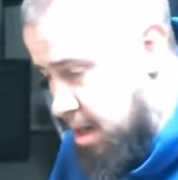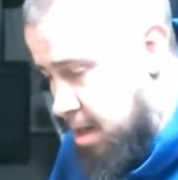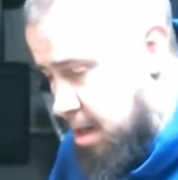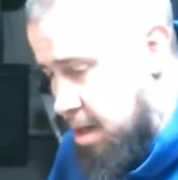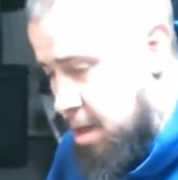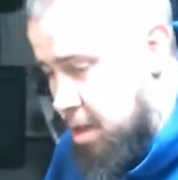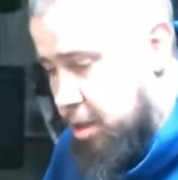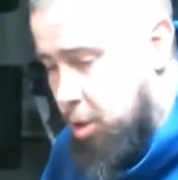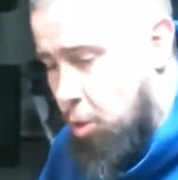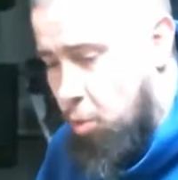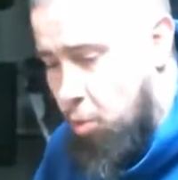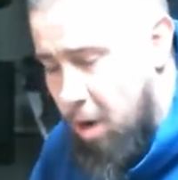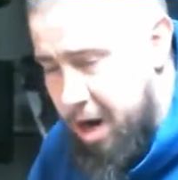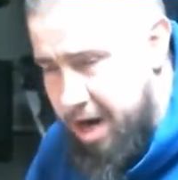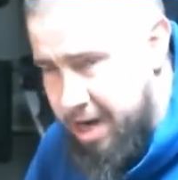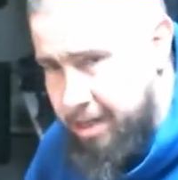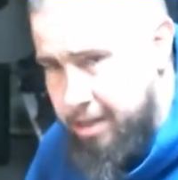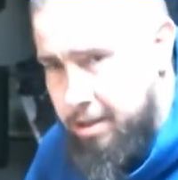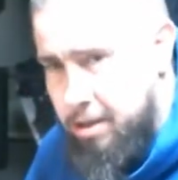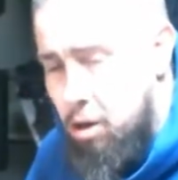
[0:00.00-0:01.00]
the
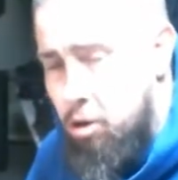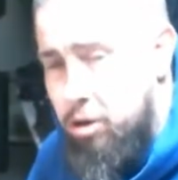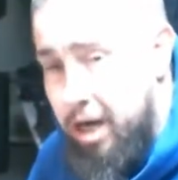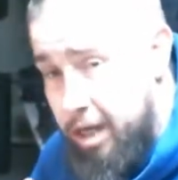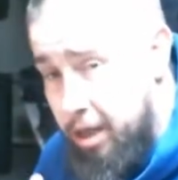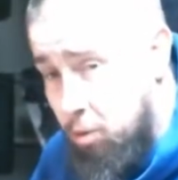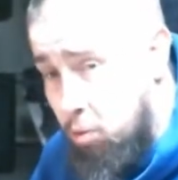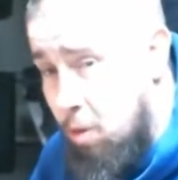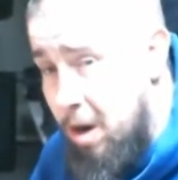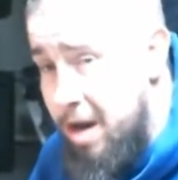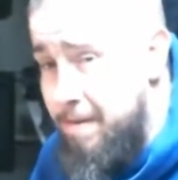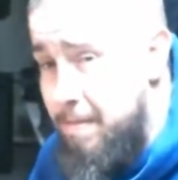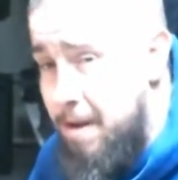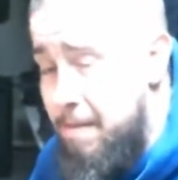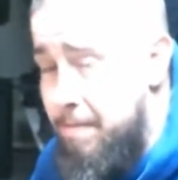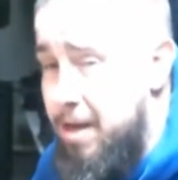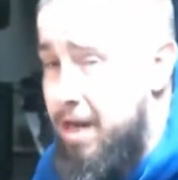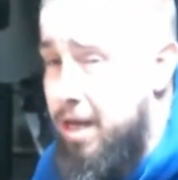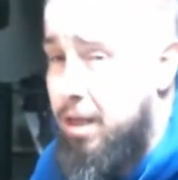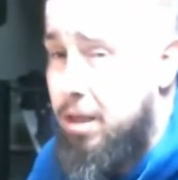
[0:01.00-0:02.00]
weight. Okay, the weight may
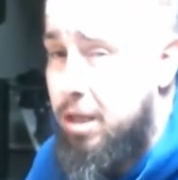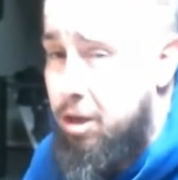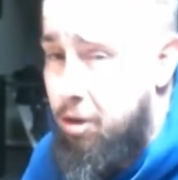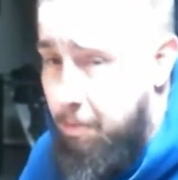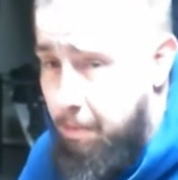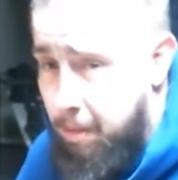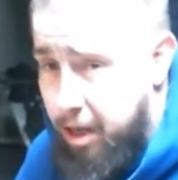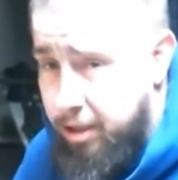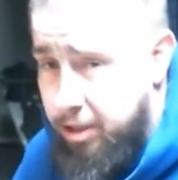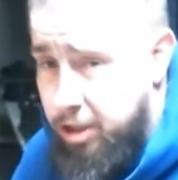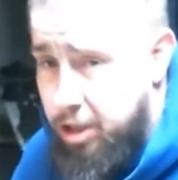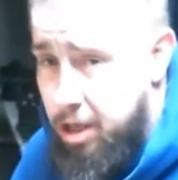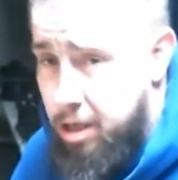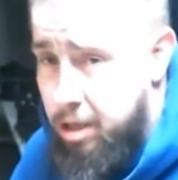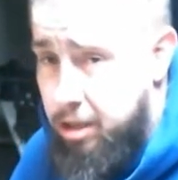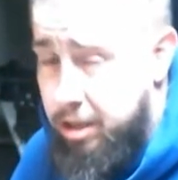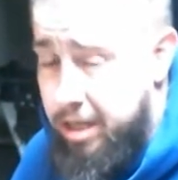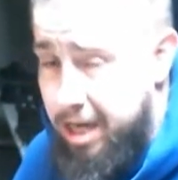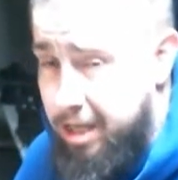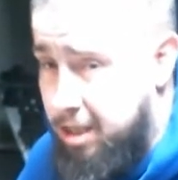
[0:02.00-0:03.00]
be a little much.
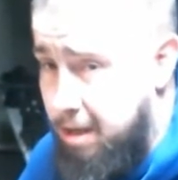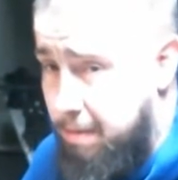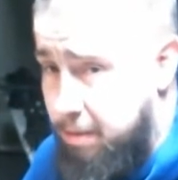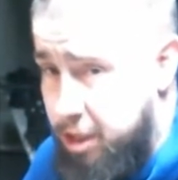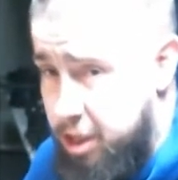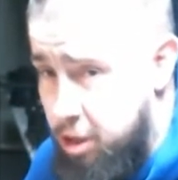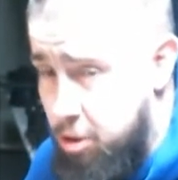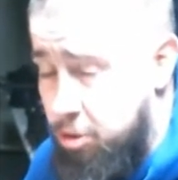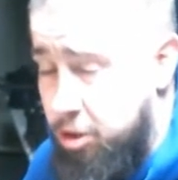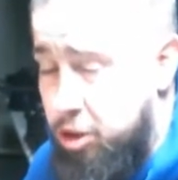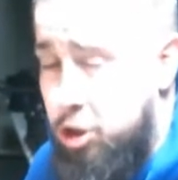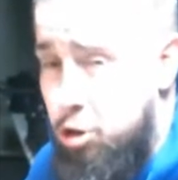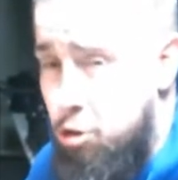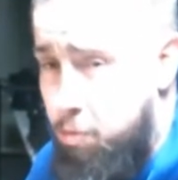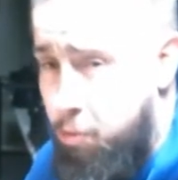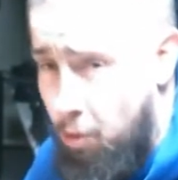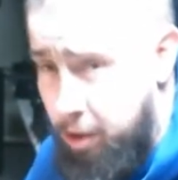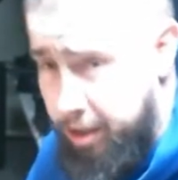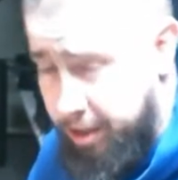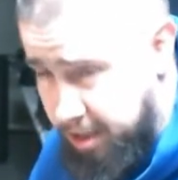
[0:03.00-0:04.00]
That's up to you. It's
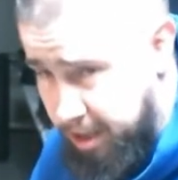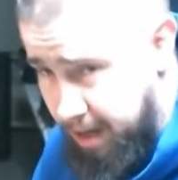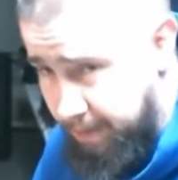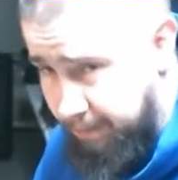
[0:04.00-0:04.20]
2.7.